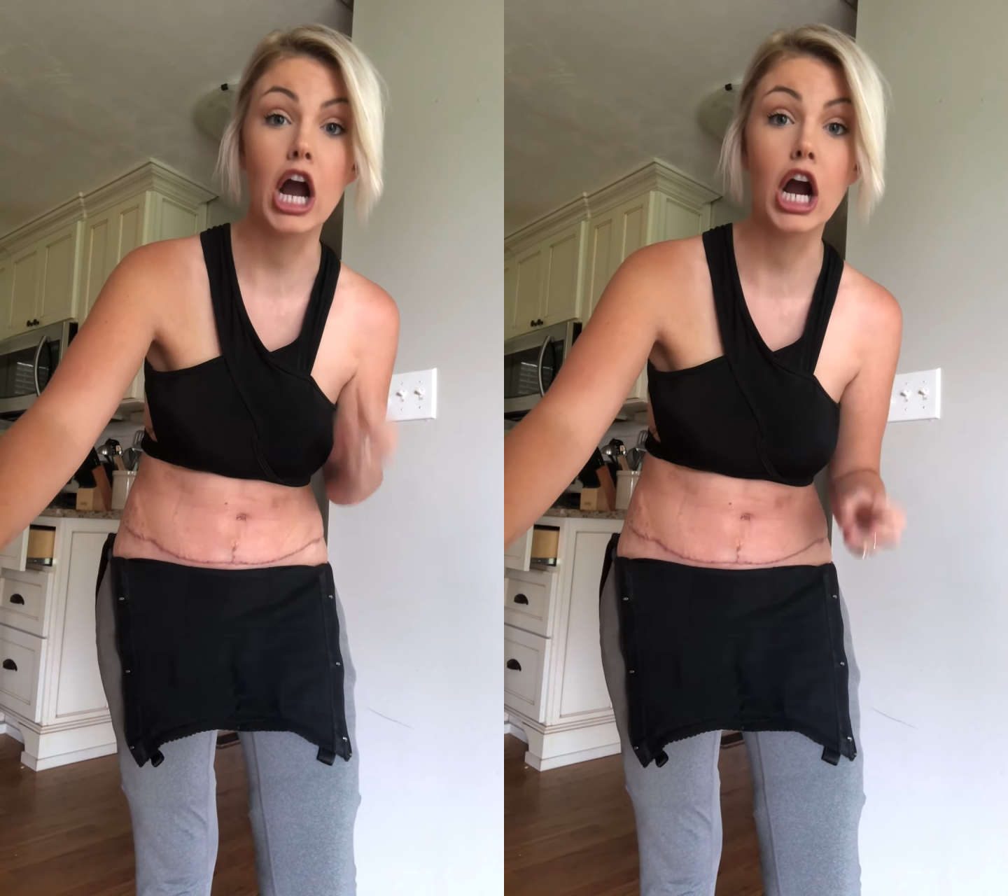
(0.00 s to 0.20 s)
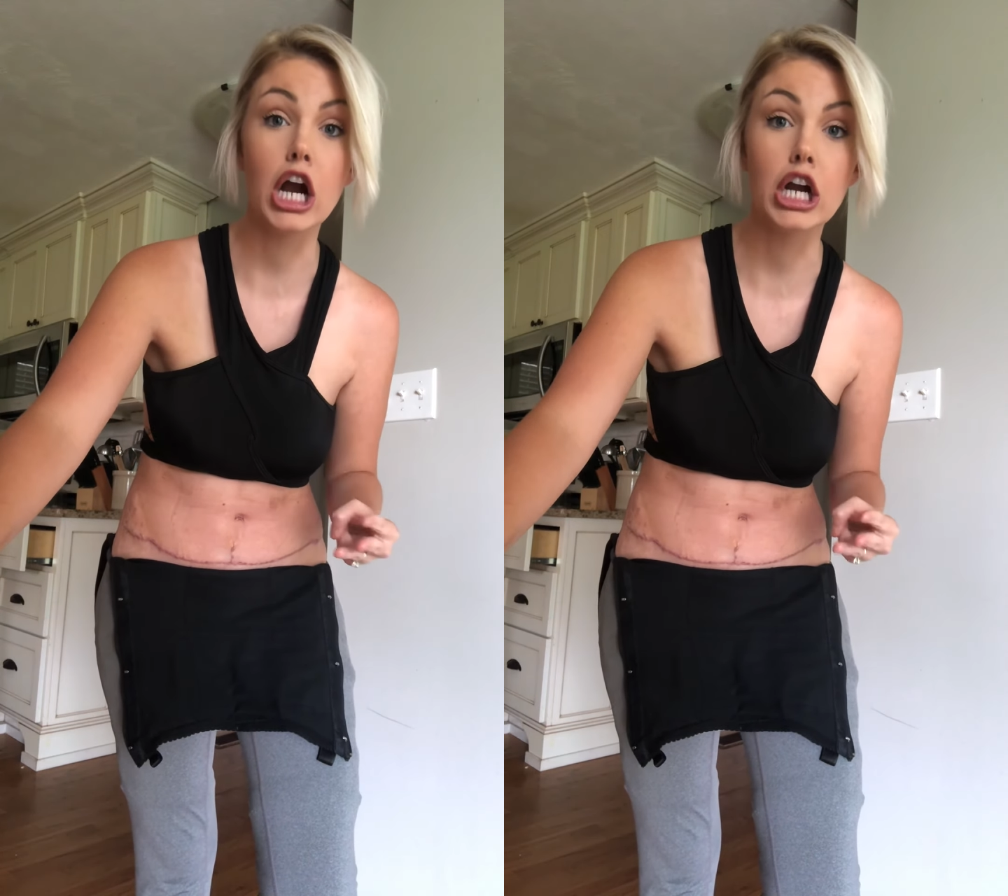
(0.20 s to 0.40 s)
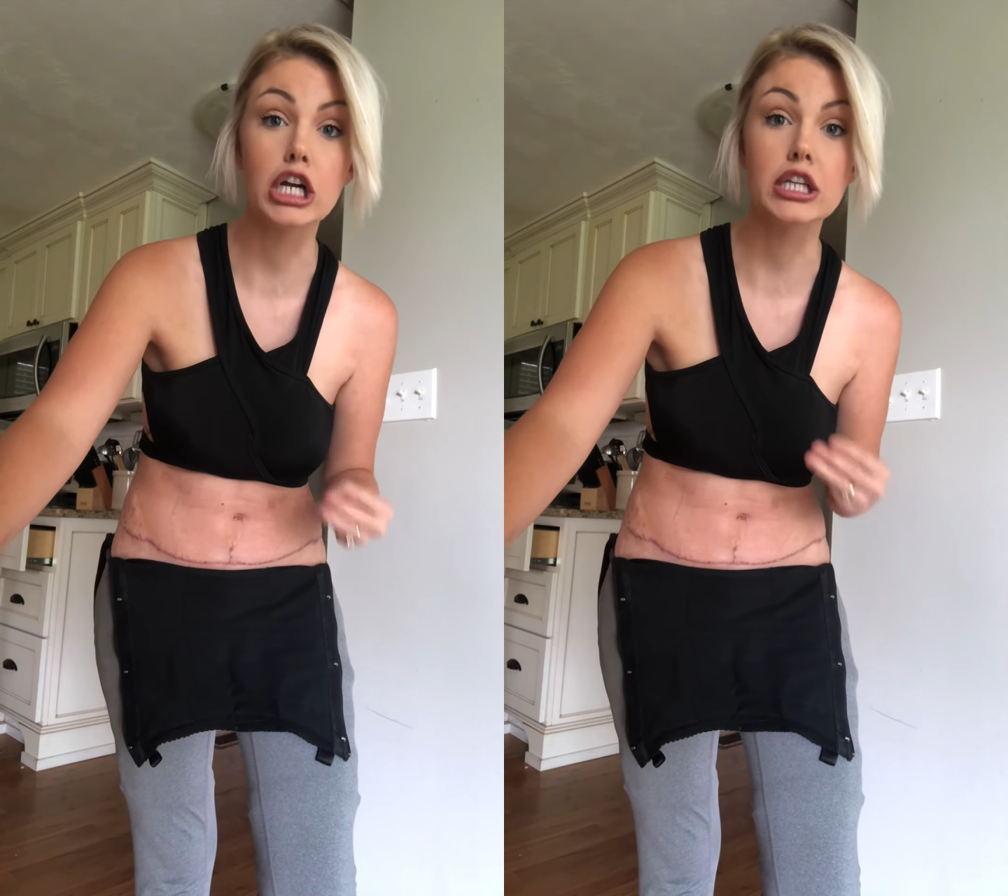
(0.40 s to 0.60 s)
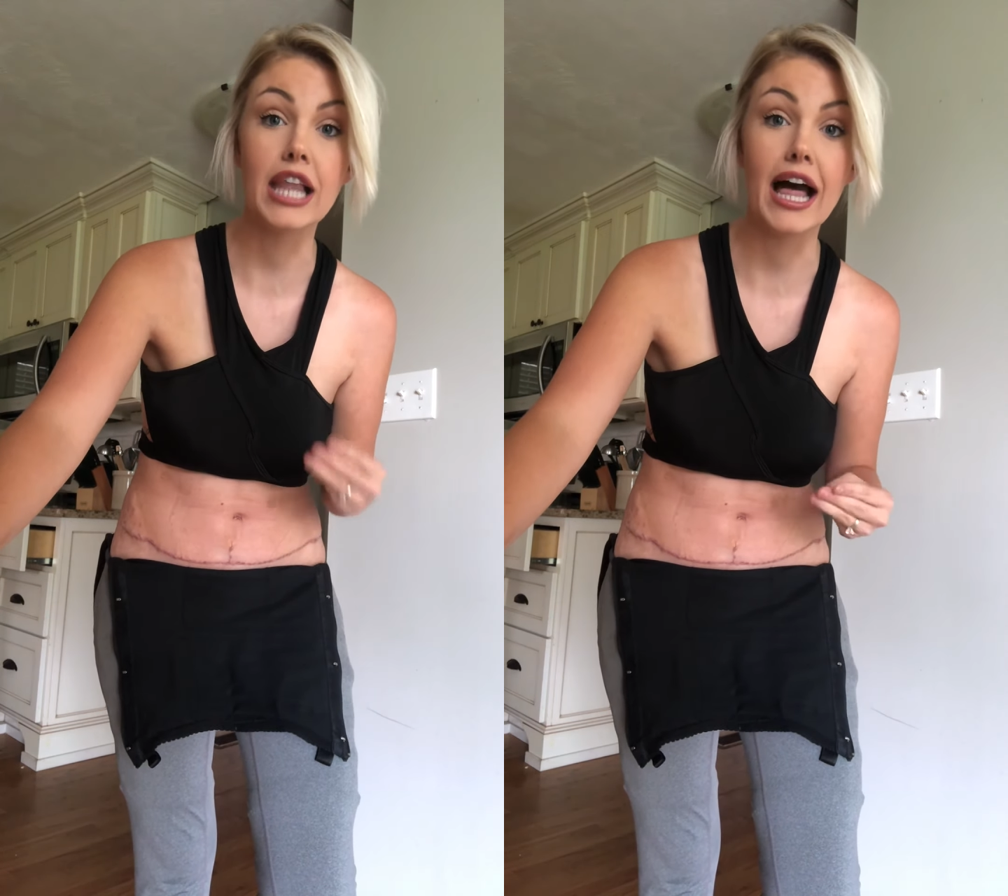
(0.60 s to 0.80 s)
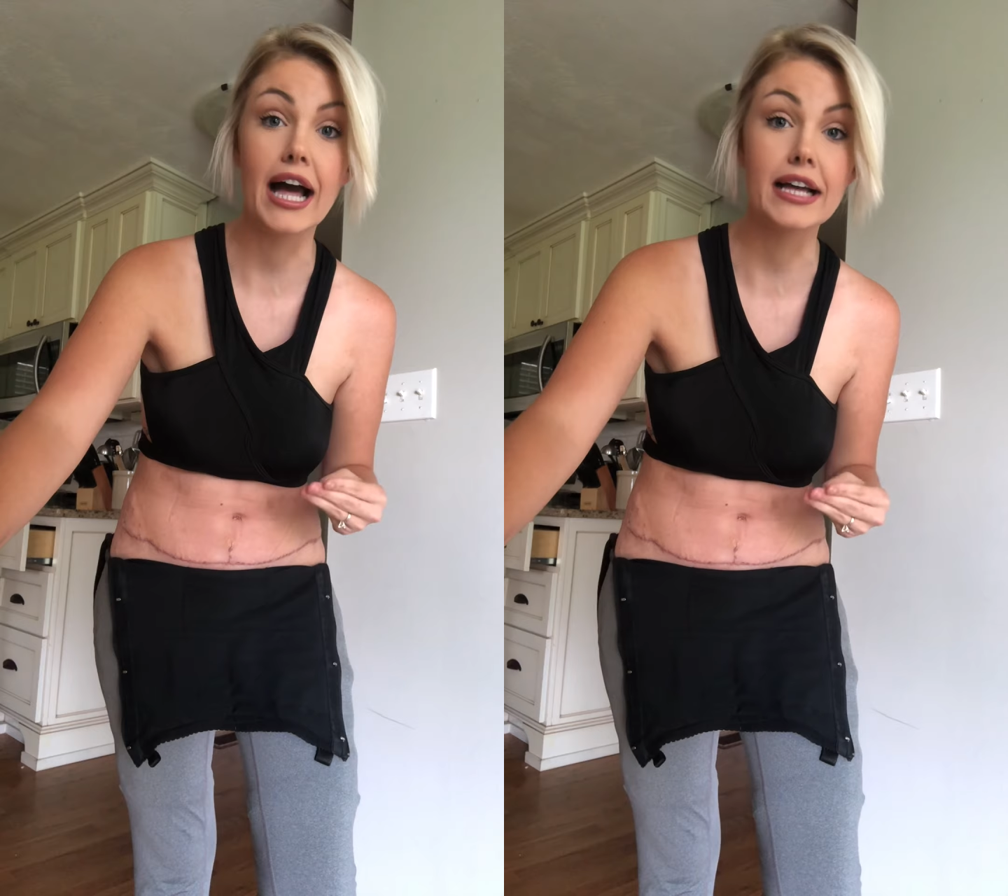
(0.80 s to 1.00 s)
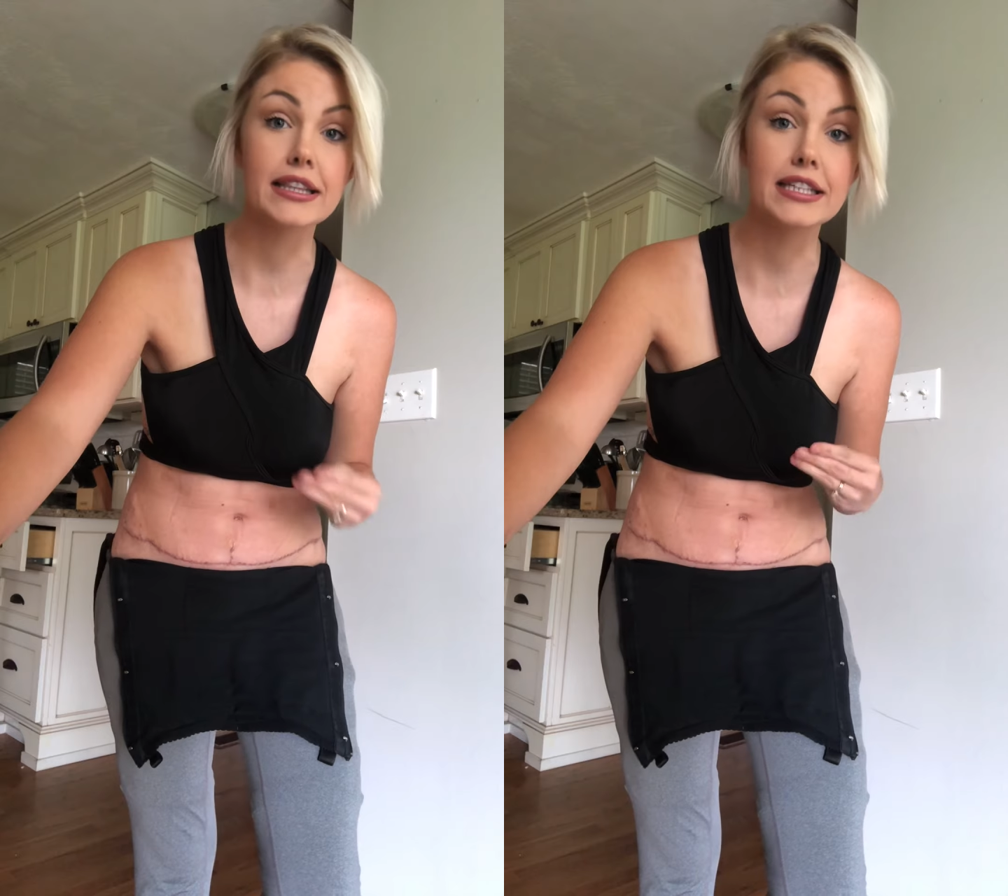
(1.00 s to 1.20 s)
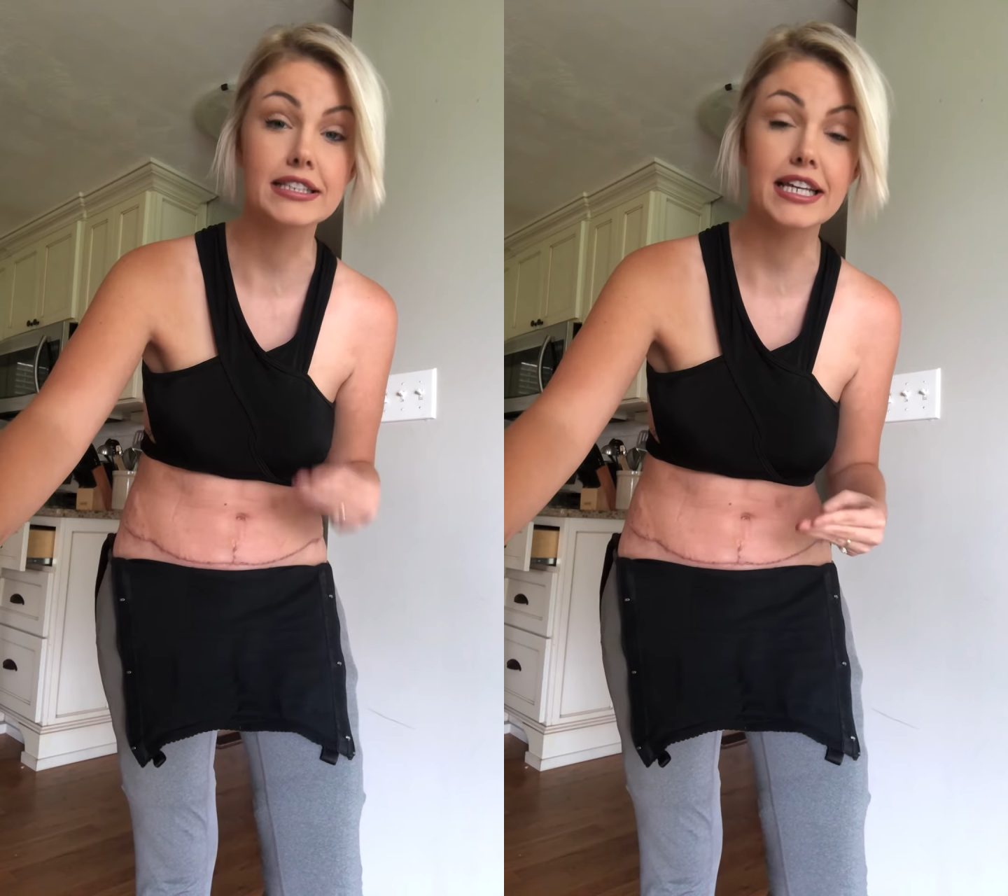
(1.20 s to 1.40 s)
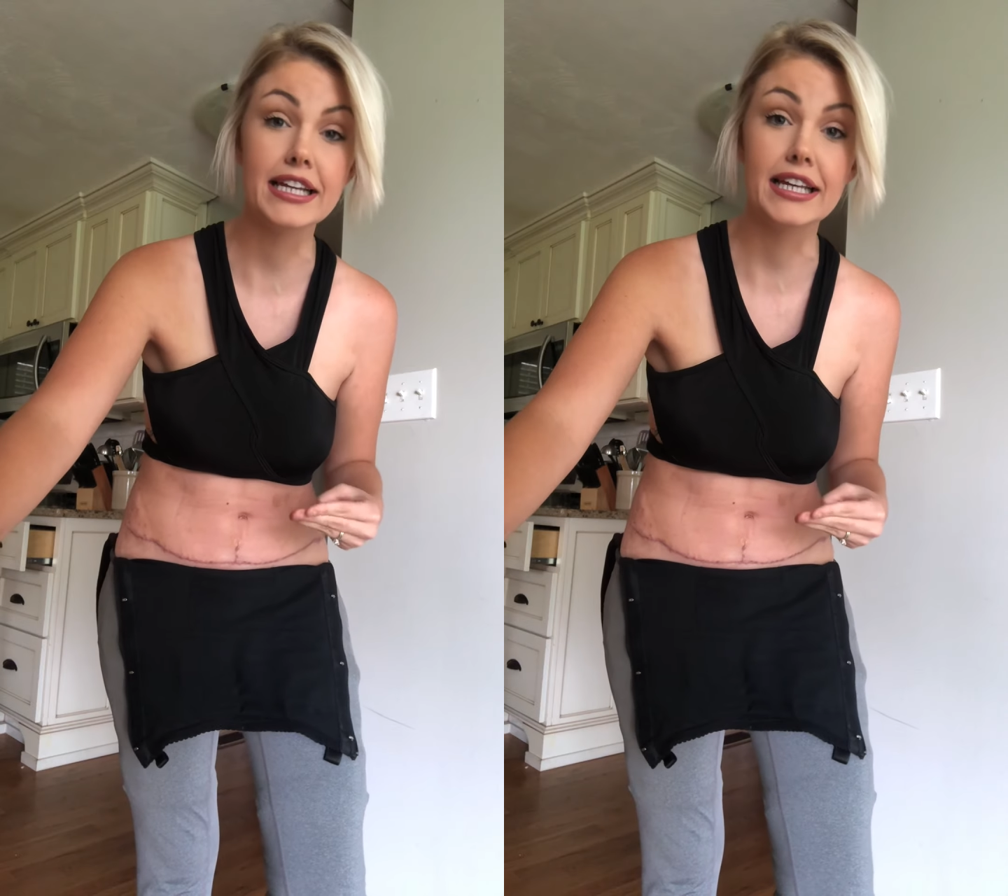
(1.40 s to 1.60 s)
hurt like the
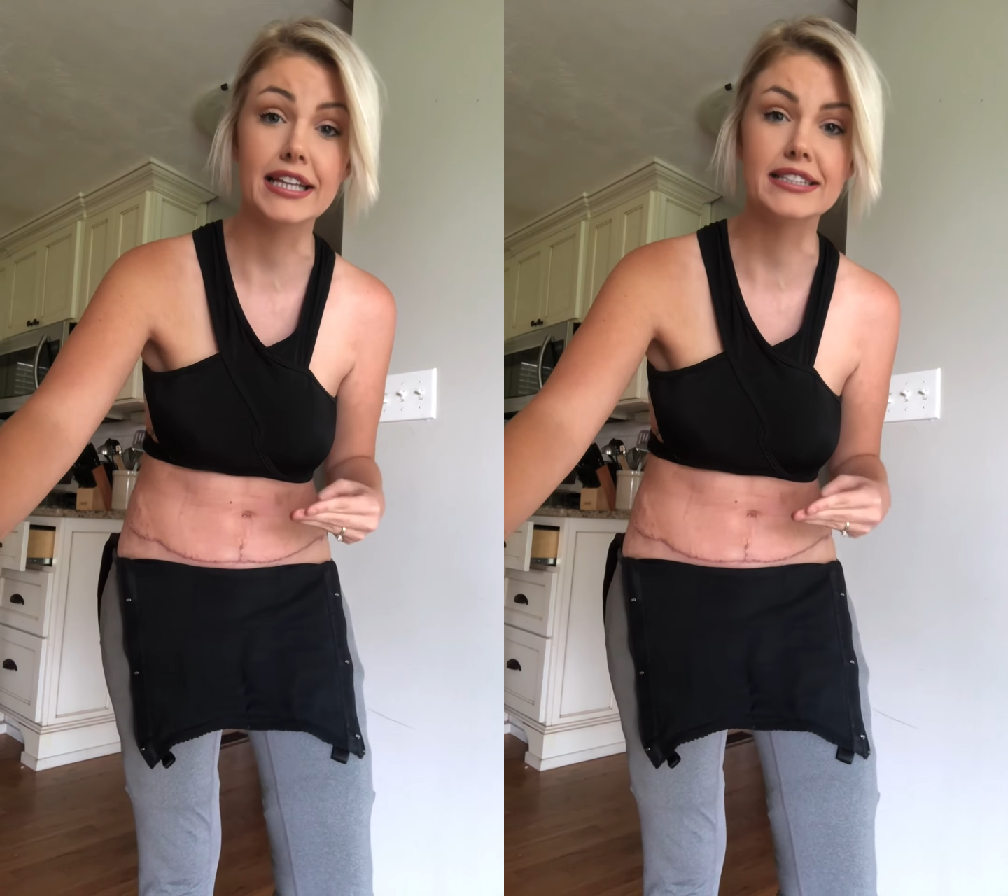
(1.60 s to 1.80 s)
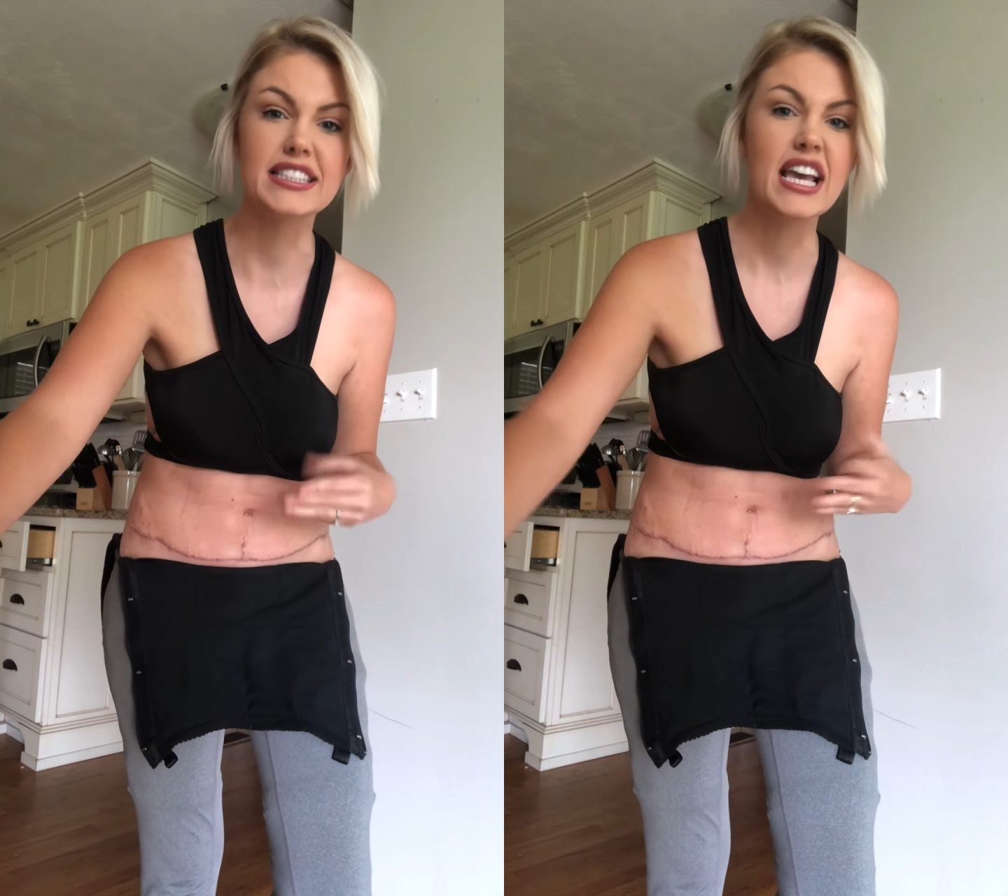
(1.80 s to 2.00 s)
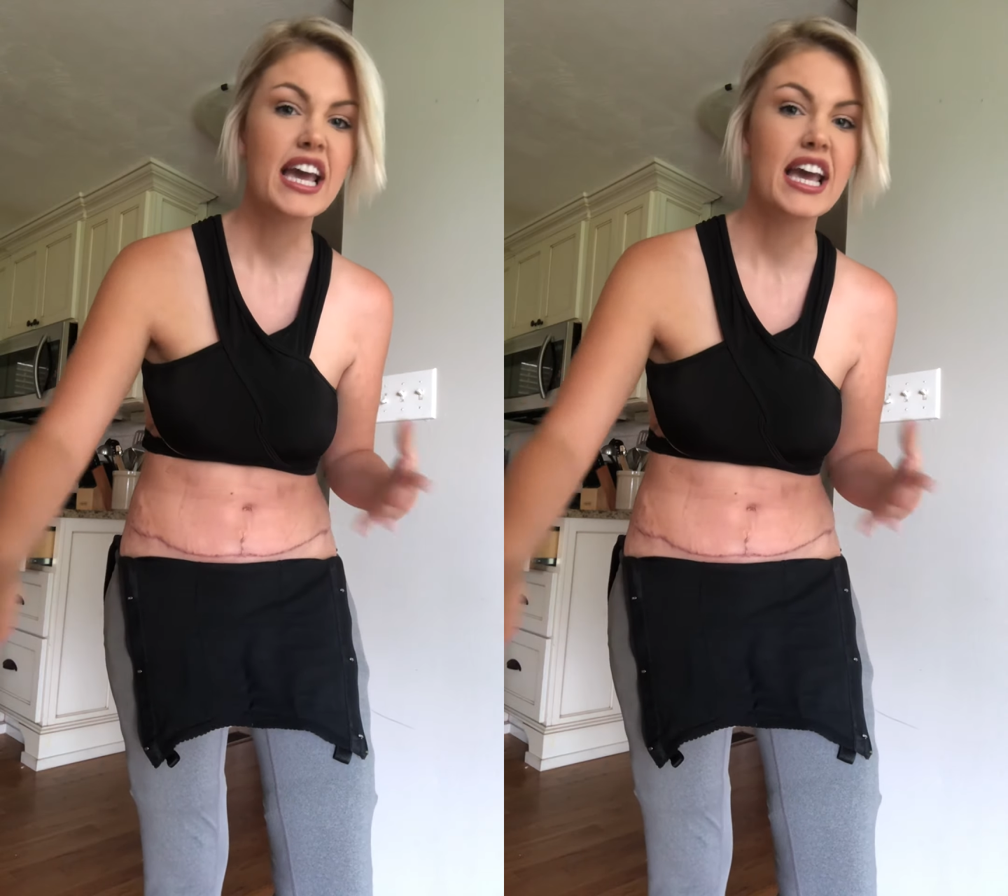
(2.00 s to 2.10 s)
dickens.